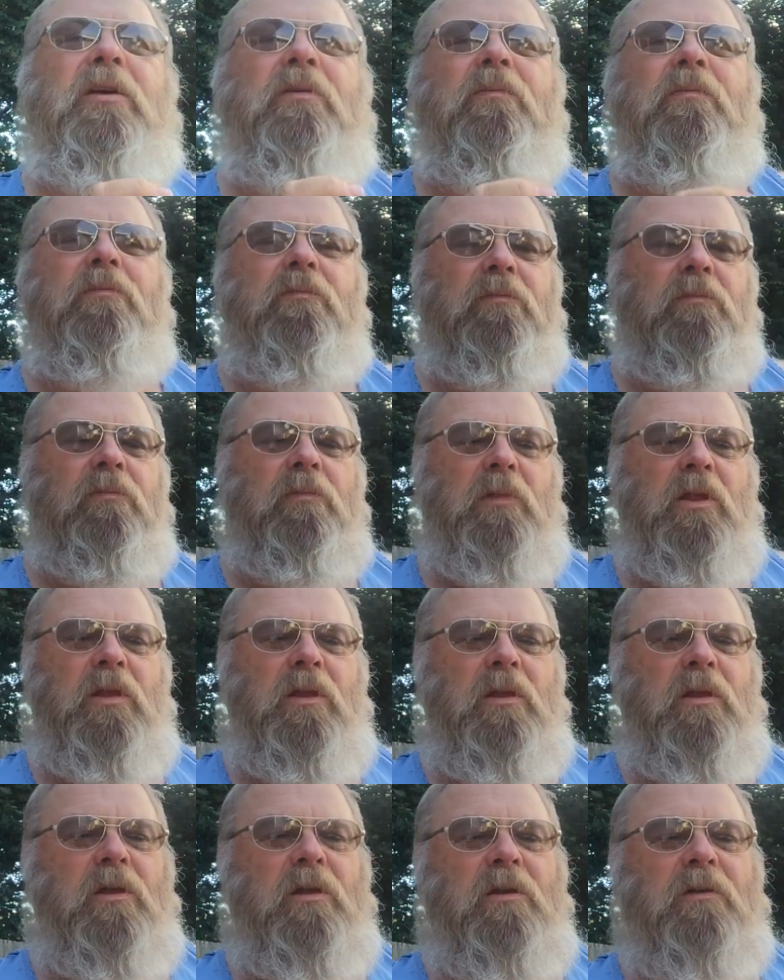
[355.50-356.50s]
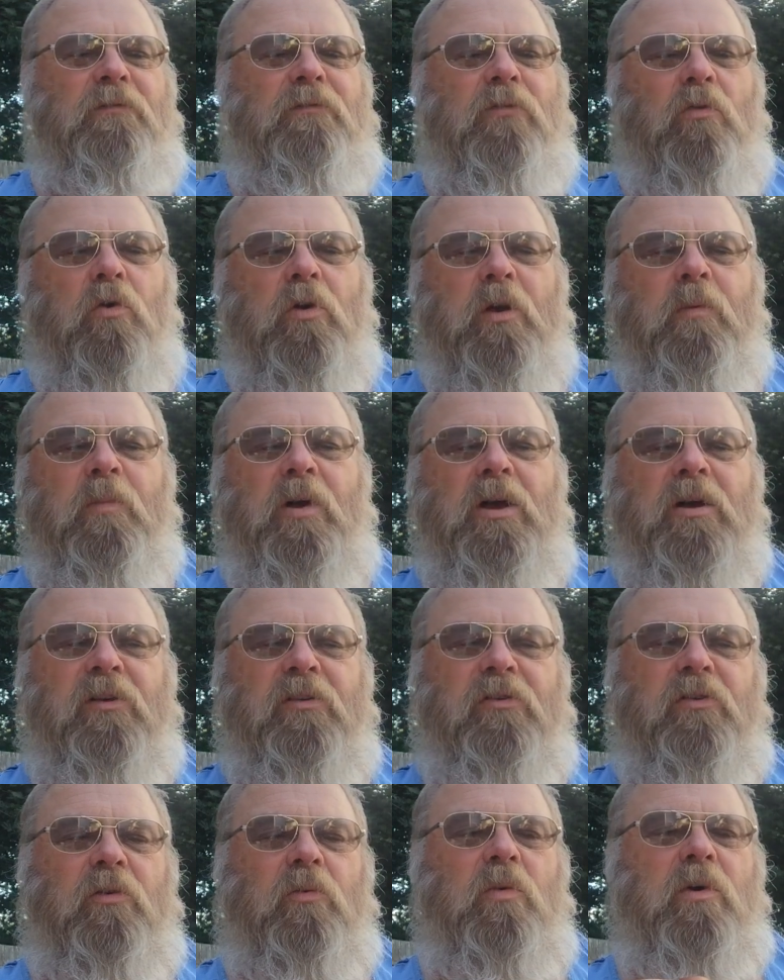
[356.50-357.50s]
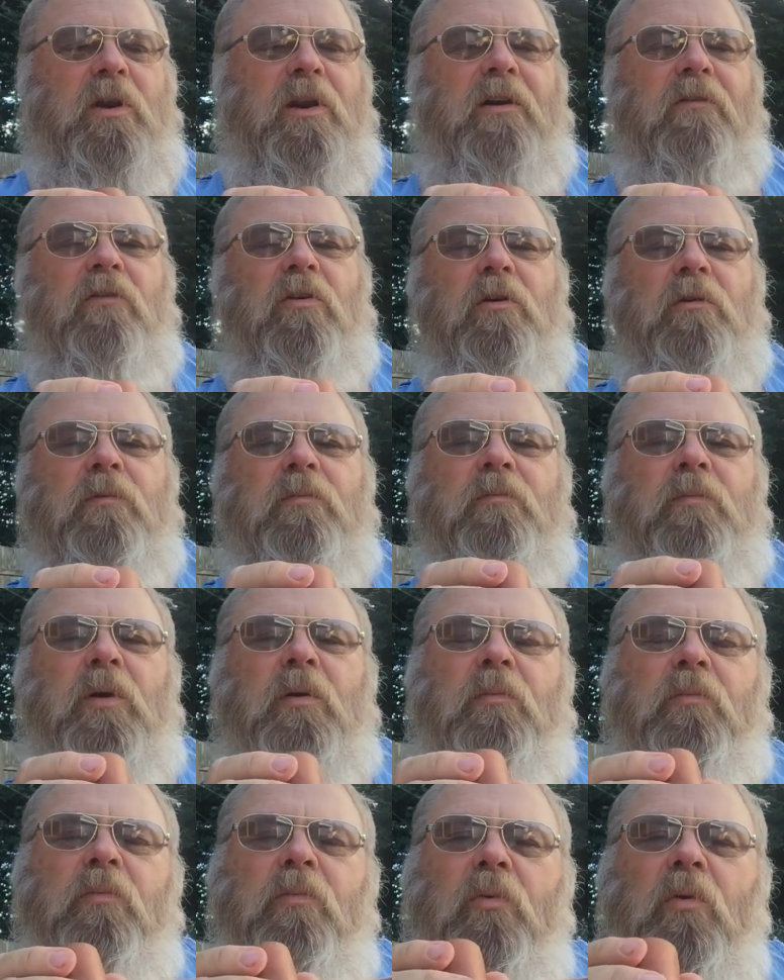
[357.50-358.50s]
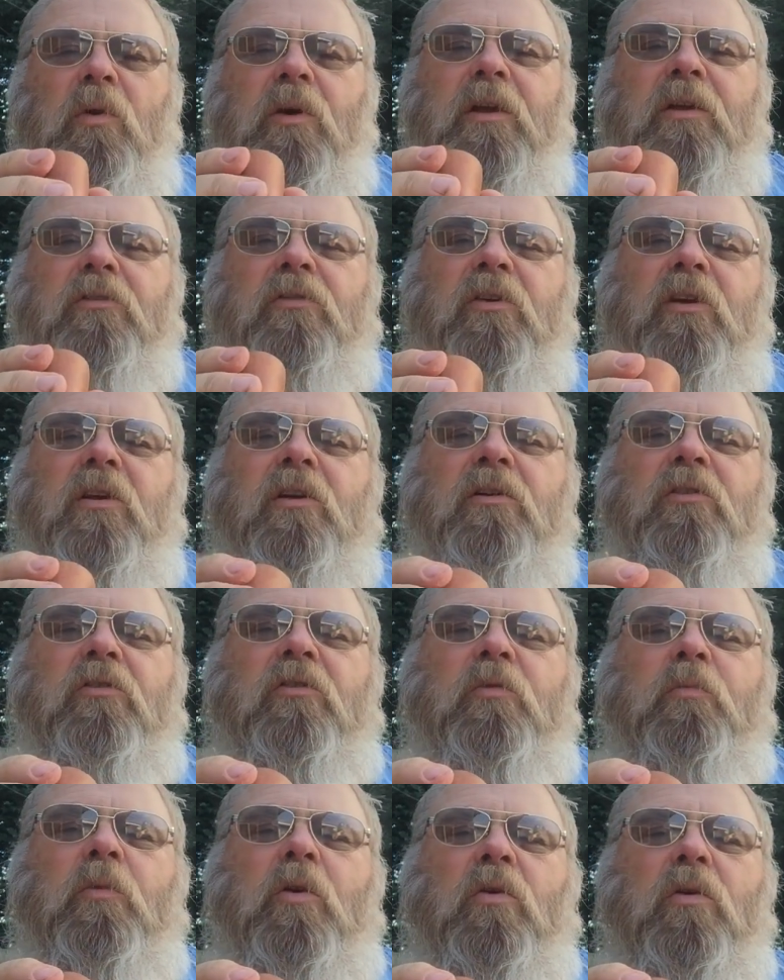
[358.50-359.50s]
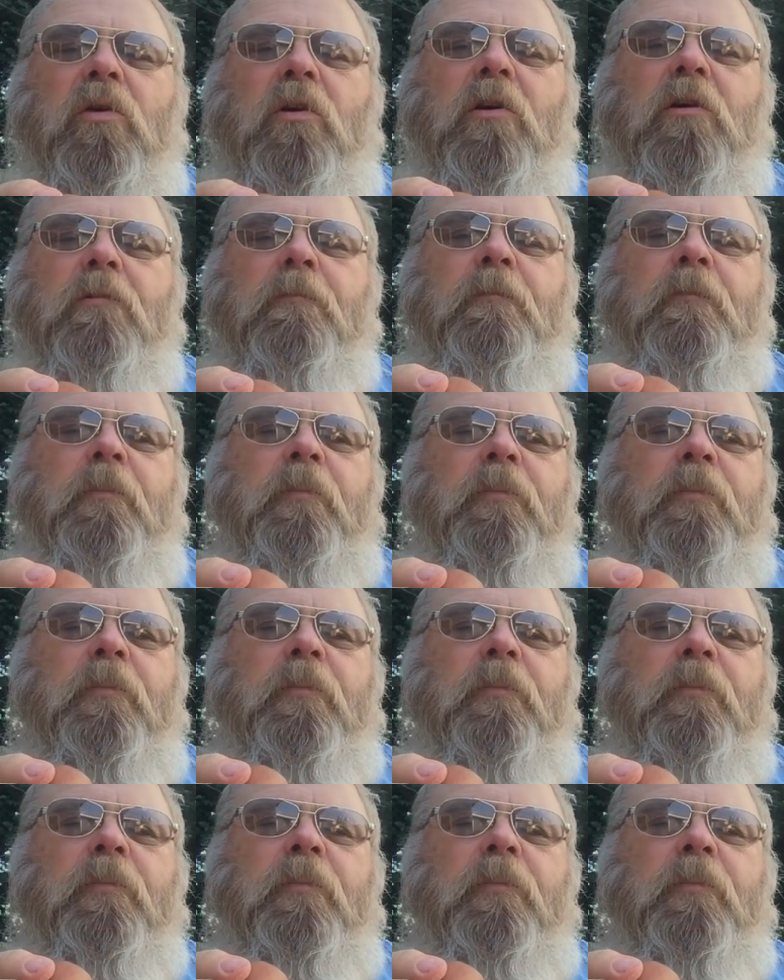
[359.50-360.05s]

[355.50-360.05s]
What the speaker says: you know, $40 or whatever. But boy, it's a good smoker.